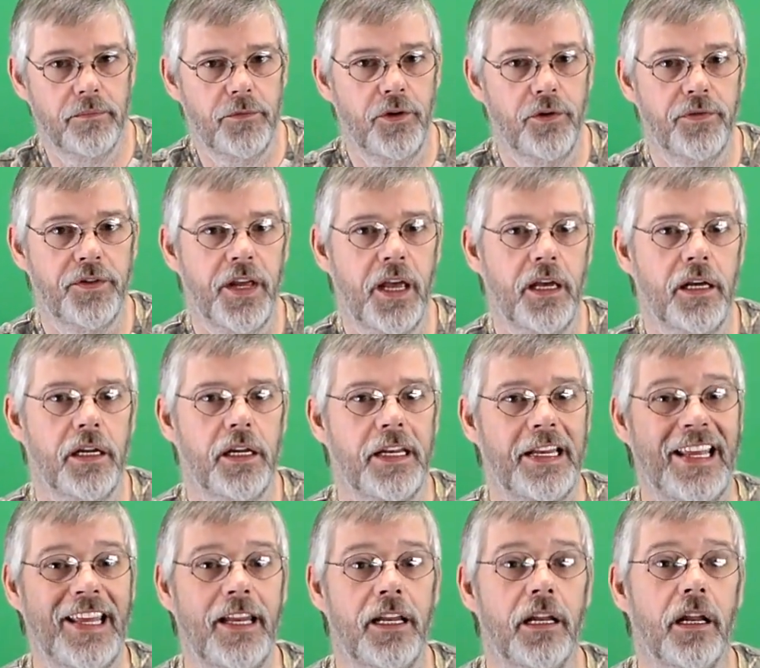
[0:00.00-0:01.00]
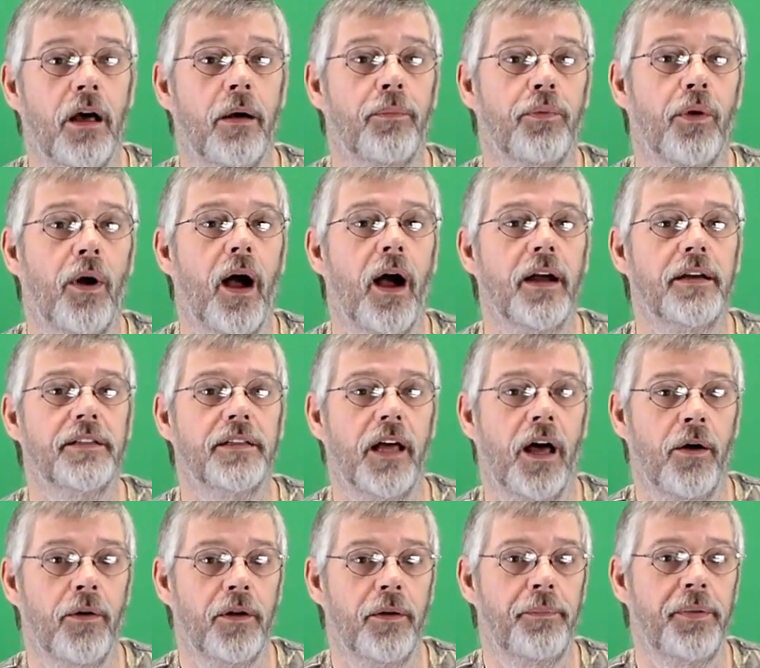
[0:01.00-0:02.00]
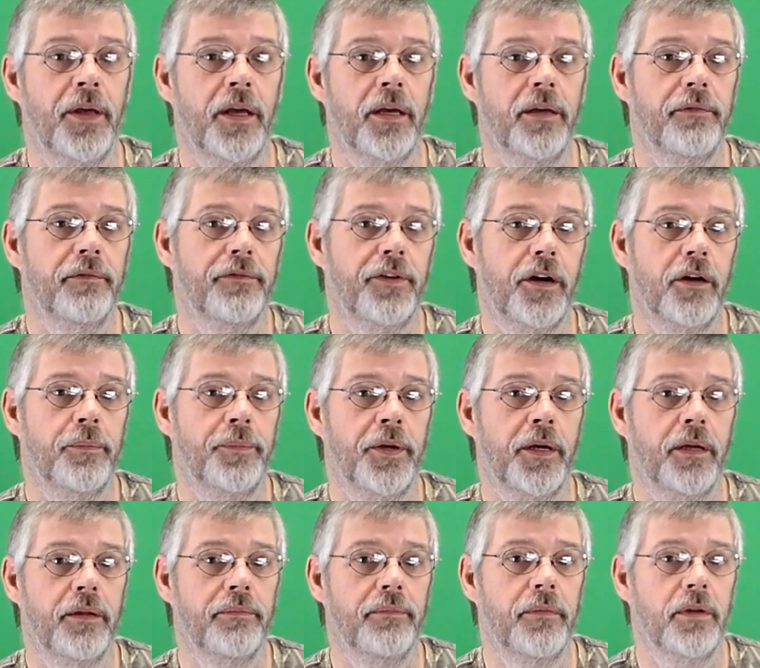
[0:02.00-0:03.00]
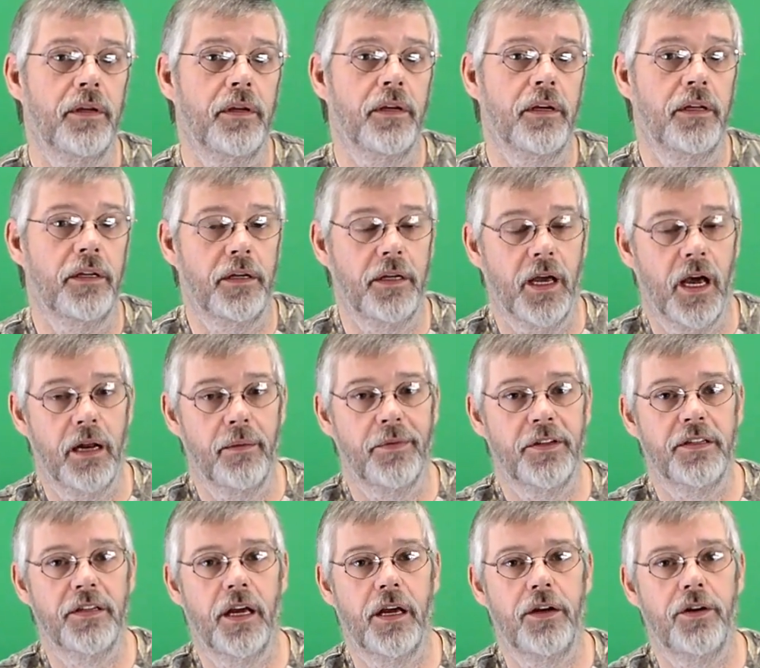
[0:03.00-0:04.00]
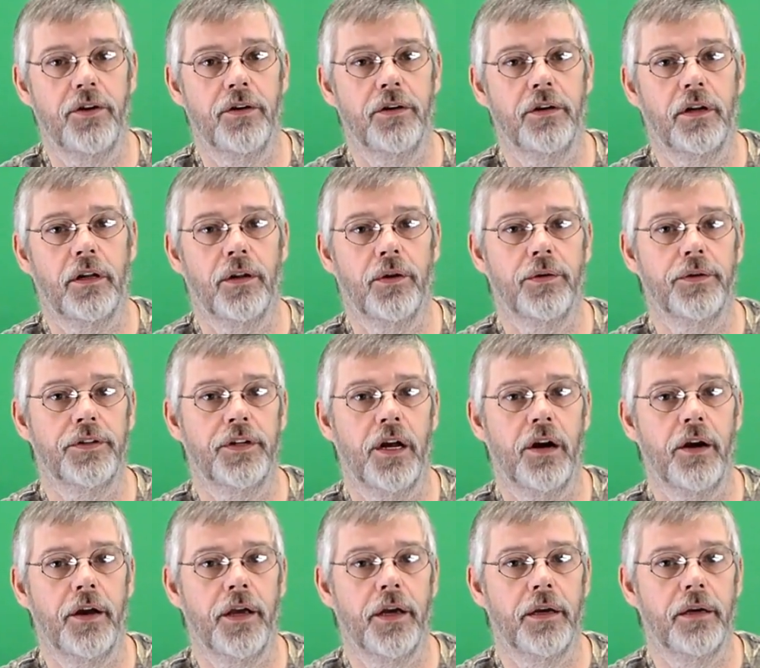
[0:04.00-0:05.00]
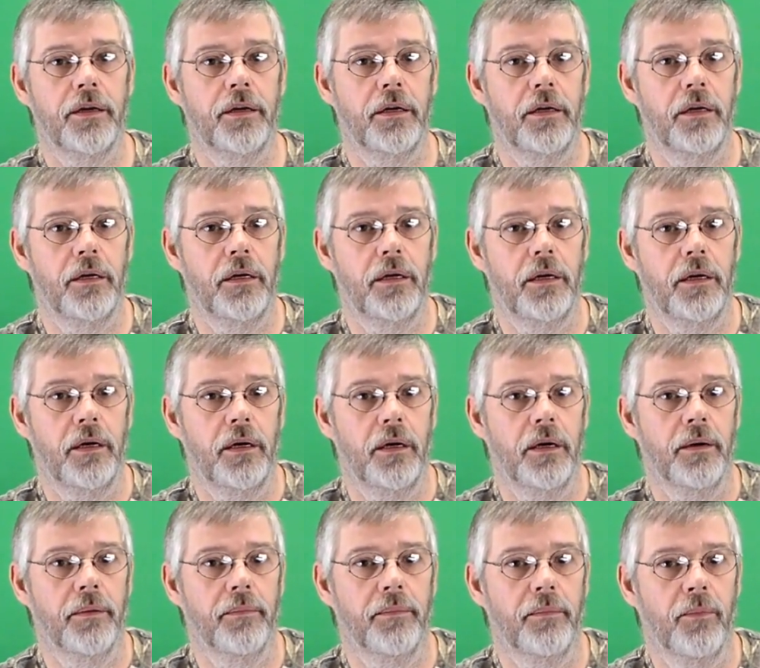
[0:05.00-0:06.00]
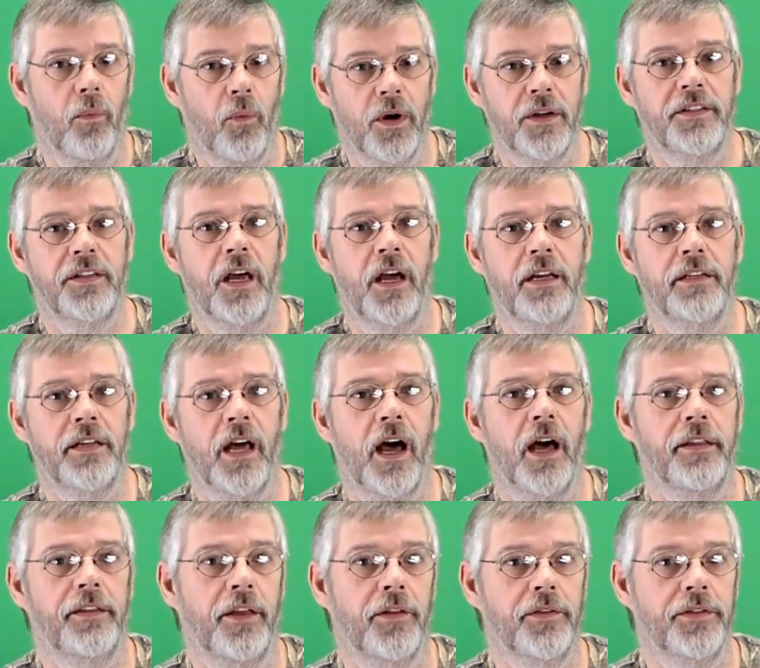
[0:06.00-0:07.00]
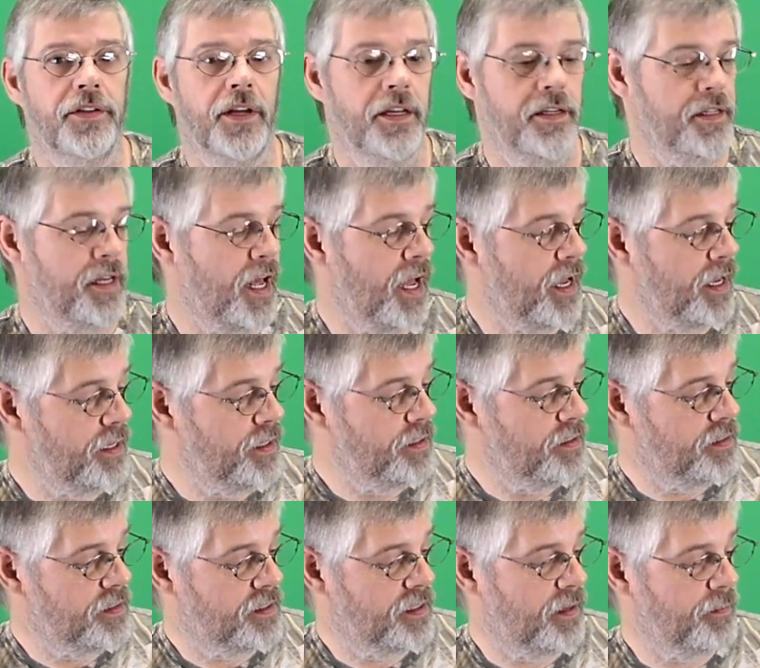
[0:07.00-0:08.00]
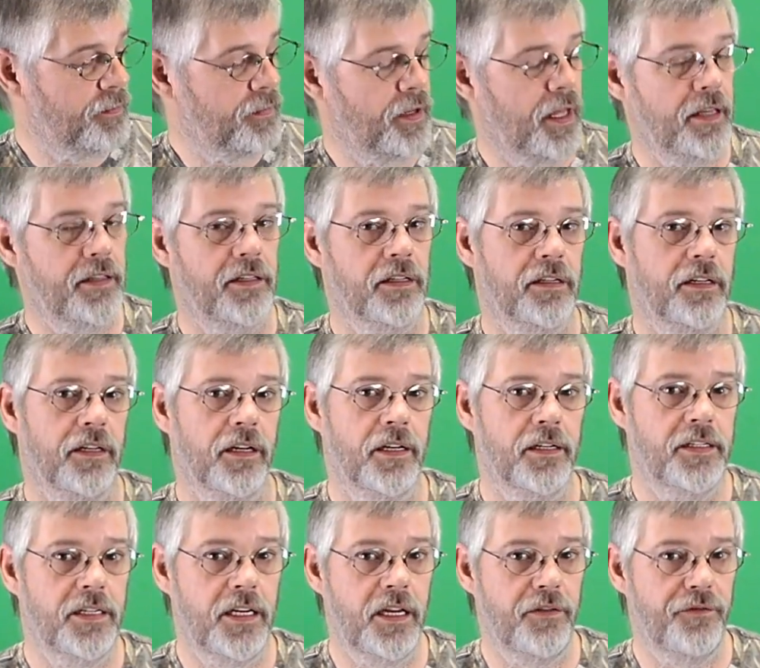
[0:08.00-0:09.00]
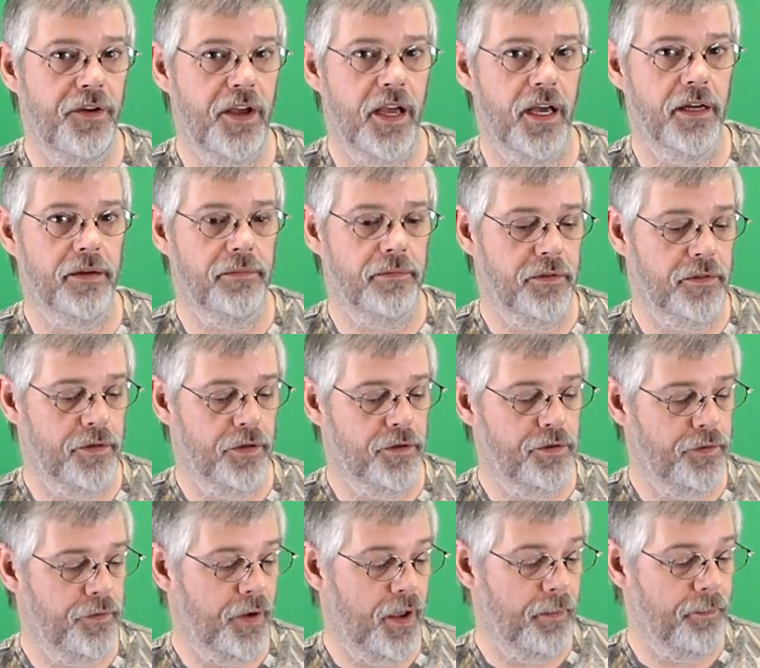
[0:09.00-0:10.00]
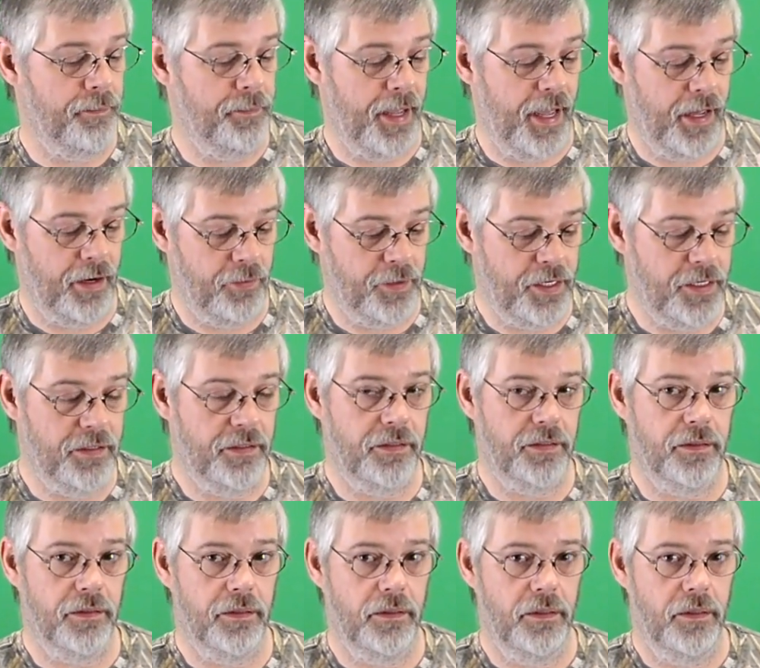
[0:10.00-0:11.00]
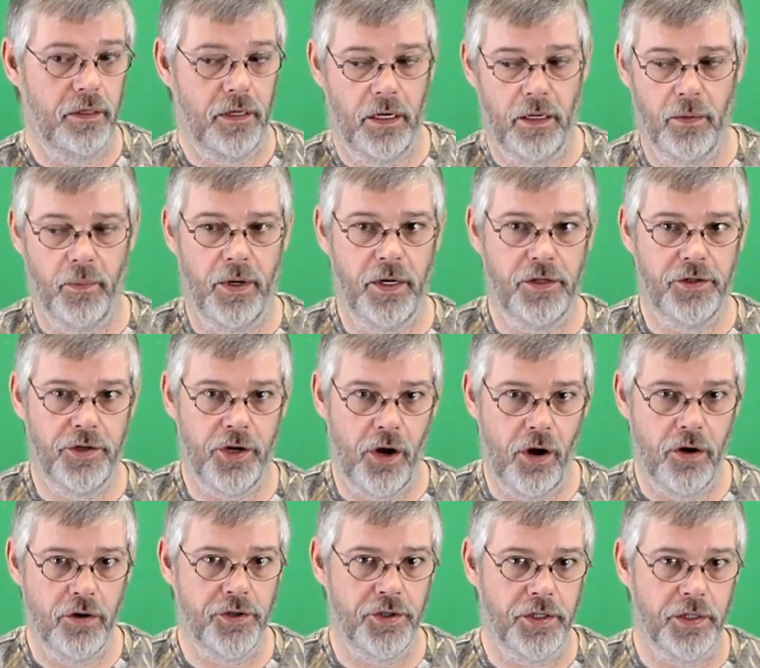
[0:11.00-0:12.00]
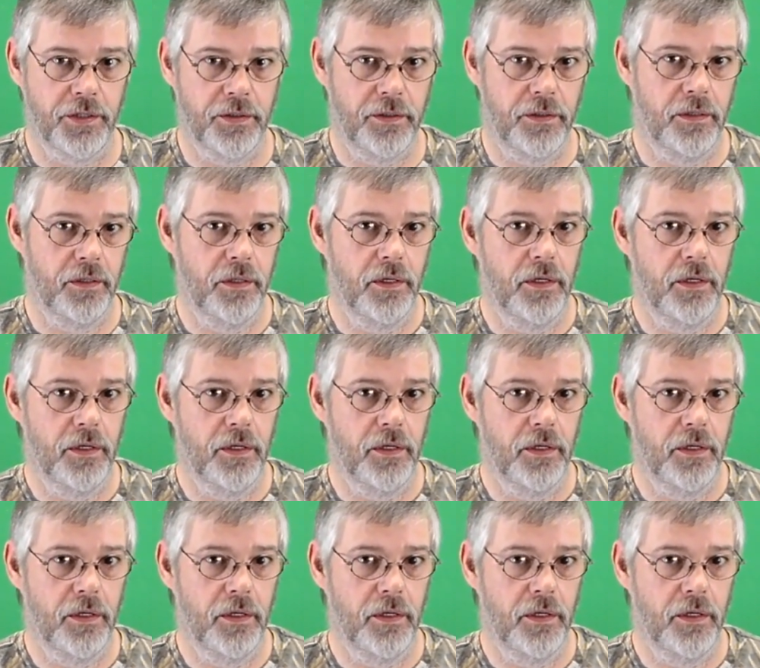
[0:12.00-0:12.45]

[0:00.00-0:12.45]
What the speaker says: you've taken and heated up rocks out in the pit, fire pit, you got them inside your enclosed area. One side's hot, the other side's not. Something like this little teeny fan, as long as you've got batteries and a way to charge it,